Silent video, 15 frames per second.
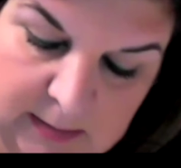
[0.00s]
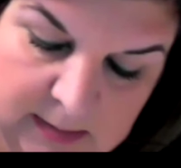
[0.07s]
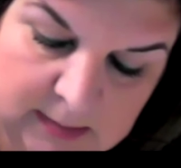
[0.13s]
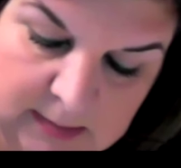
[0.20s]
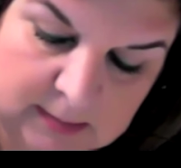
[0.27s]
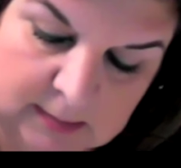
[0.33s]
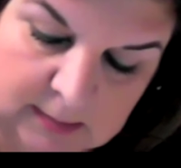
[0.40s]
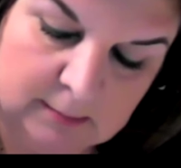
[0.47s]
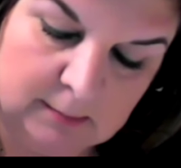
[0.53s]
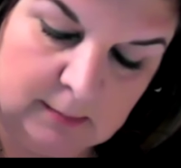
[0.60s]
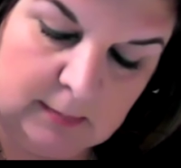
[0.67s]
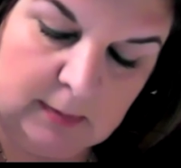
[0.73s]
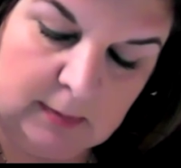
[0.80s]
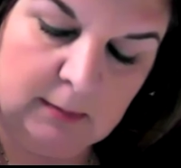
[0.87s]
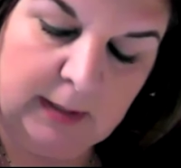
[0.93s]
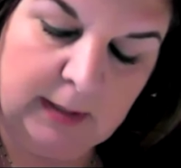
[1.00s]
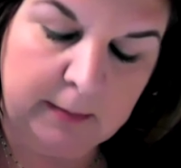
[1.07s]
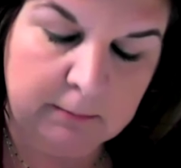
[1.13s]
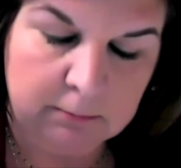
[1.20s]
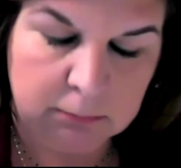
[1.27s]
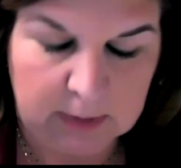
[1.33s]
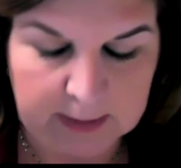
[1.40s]
It's
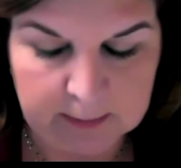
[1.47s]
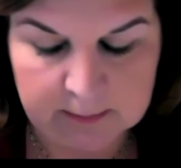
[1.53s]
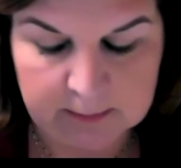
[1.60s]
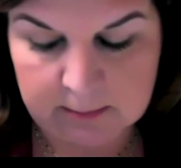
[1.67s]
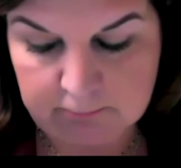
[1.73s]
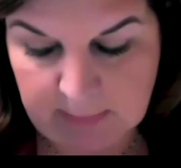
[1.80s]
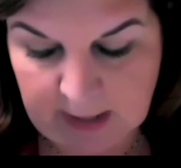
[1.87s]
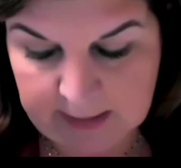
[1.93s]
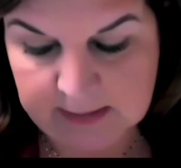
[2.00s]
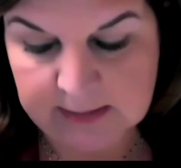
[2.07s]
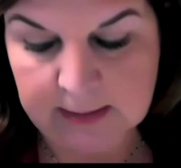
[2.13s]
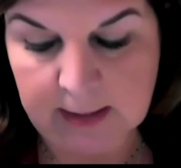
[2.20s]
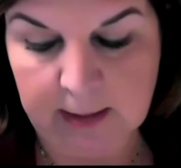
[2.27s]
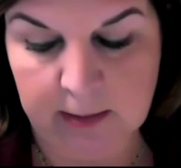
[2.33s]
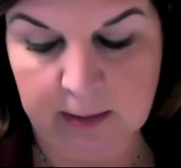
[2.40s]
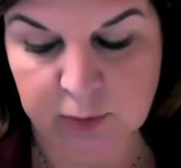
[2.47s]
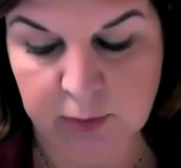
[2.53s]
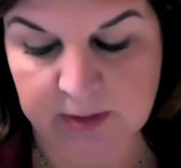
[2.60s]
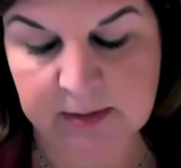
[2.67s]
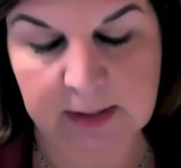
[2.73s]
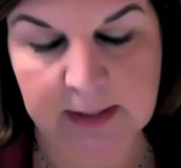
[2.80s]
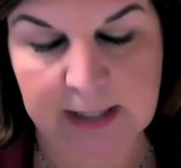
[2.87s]
like Mehdi said,
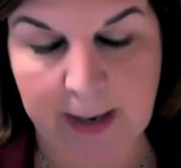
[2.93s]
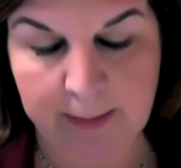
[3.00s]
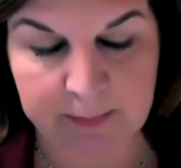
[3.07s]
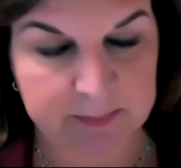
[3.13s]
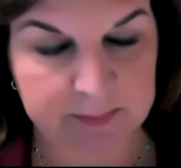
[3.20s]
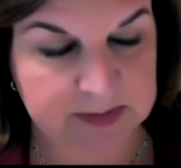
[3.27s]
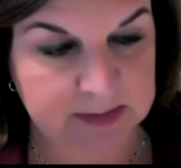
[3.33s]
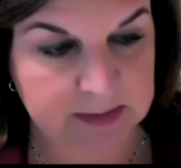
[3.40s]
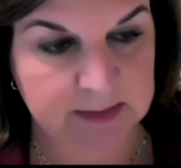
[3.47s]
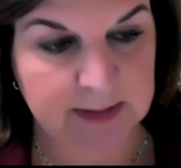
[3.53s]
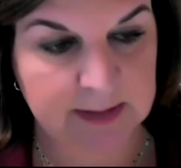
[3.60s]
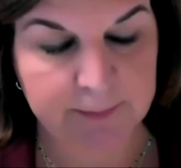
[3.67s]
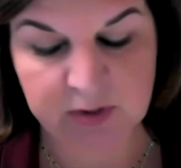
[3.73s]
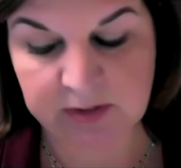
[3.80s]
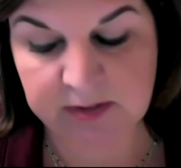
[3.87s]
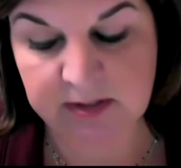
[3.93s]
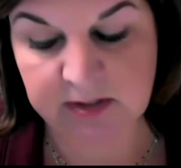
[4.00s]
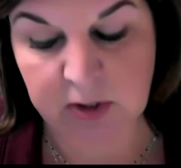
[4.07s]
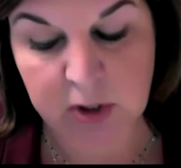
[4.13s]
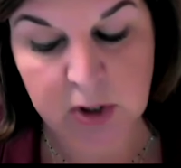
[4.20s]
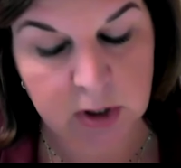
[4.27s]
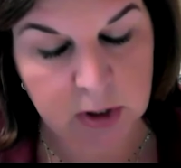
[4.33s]
addressing the common misconceptions
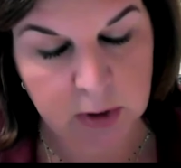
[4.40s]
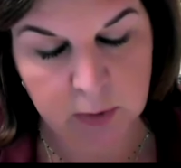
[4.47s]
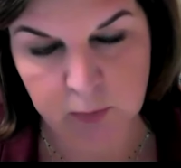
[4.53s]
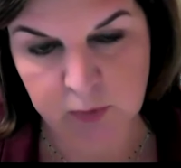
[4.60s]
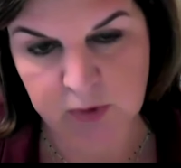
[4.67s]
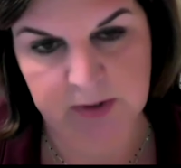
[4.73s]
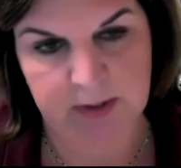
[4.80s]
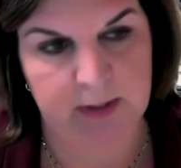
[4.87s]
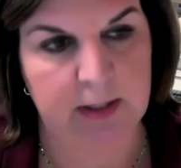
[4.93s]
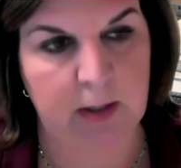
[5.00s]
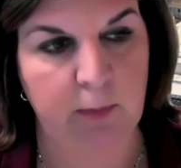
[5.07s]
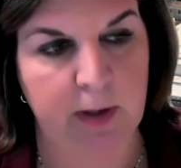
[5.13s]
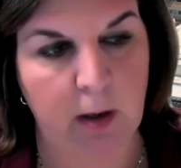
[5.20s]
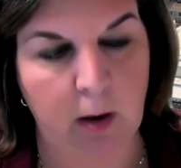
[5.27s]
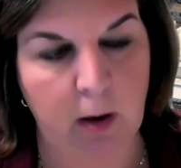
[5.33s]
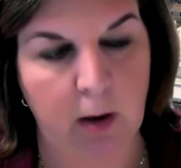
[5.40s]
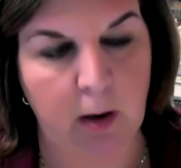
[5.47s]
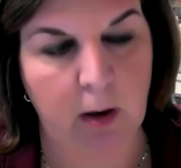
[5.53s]
is a huge thing that we,